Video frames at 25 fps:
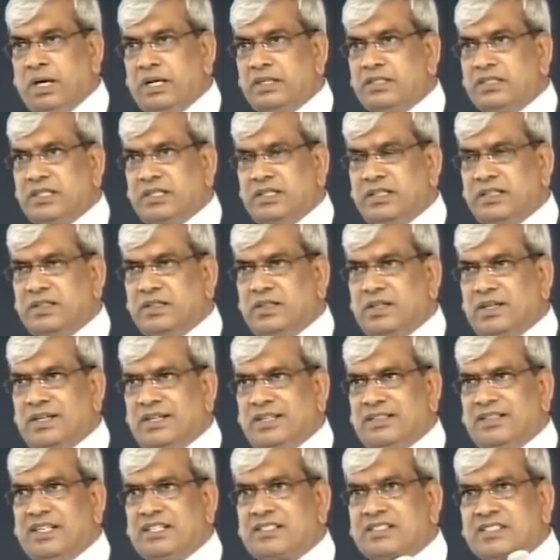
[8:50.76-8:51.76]
But
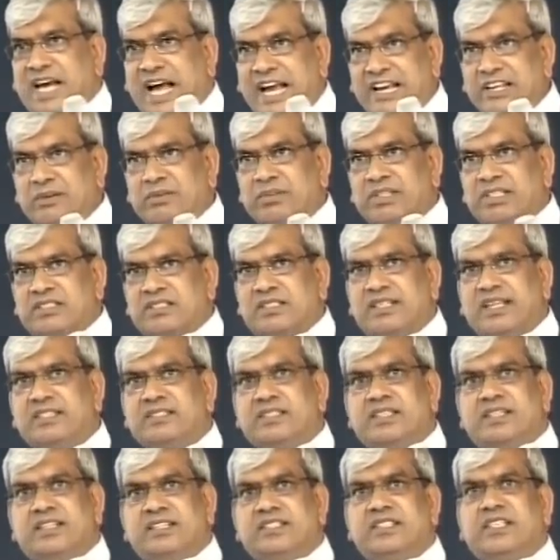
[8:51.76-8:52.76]
the size of this
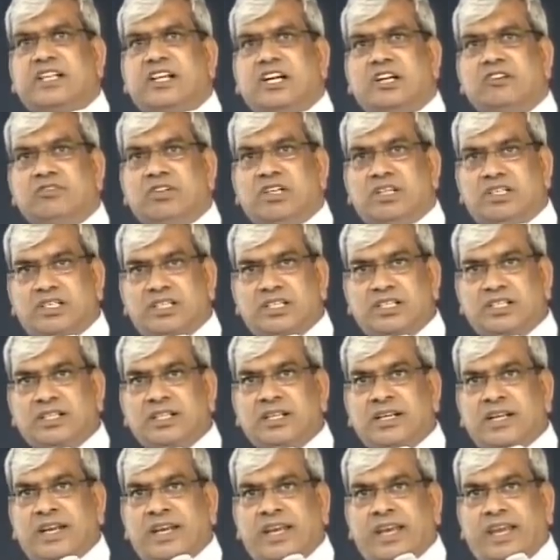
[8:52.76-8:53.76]
DC-DC
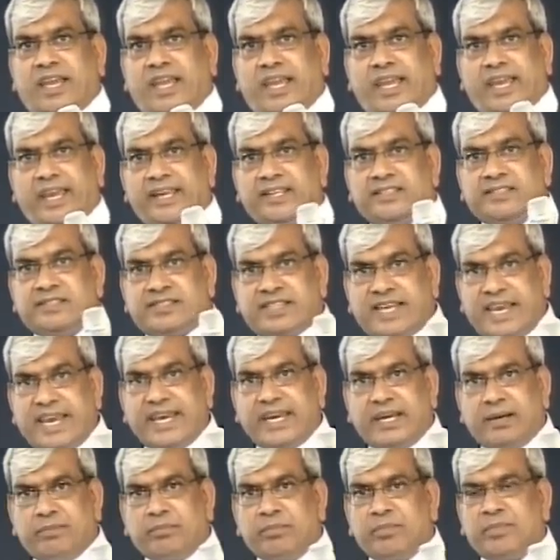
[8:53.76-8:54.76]
converter is
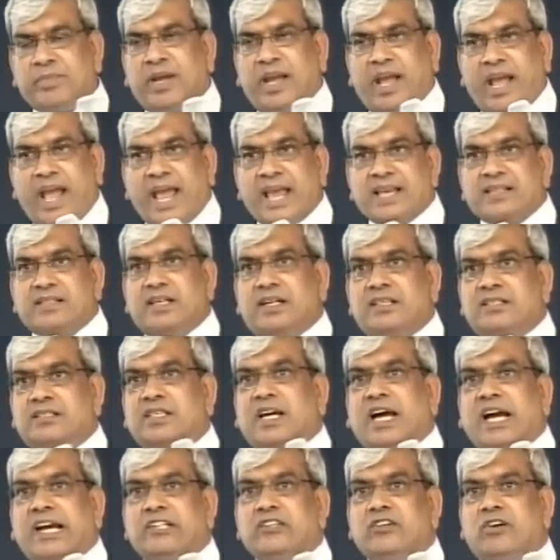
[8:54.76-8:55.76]
same as the
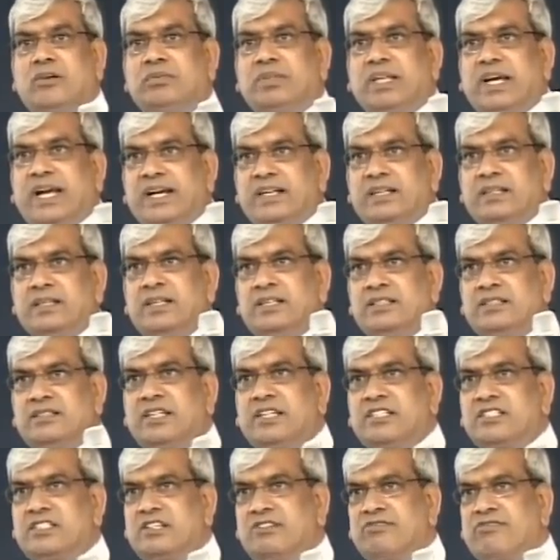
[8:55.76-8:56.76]
size of that
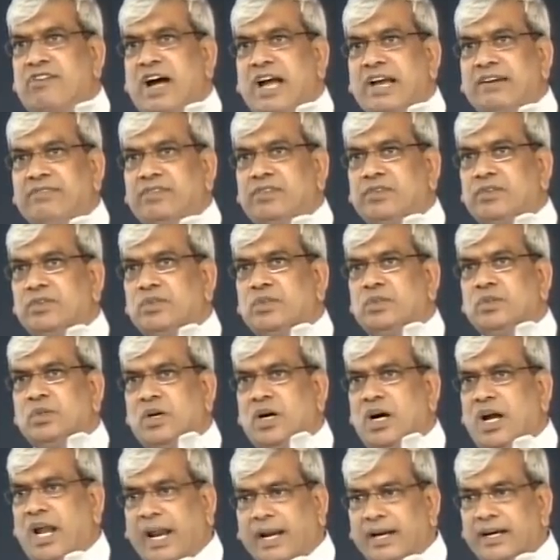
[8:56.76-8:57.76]
65 to
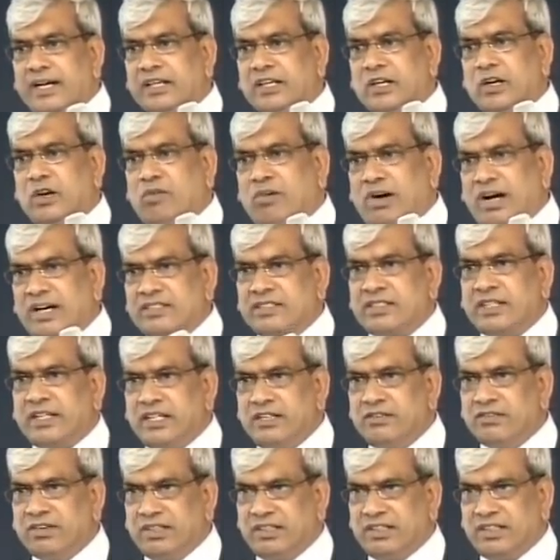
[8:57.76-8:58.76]
100 kilowatts
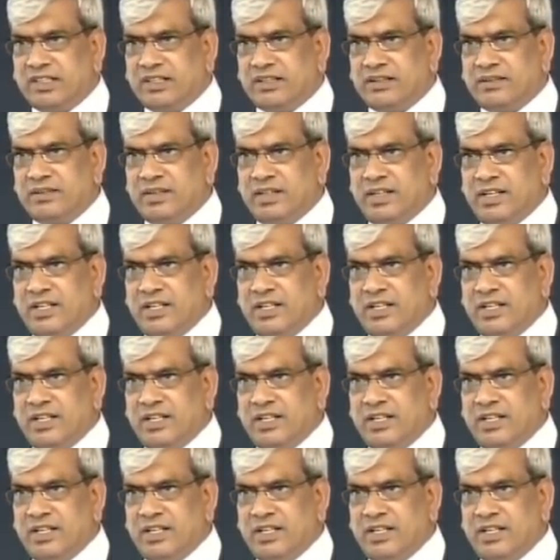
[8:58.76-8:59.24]
inverter.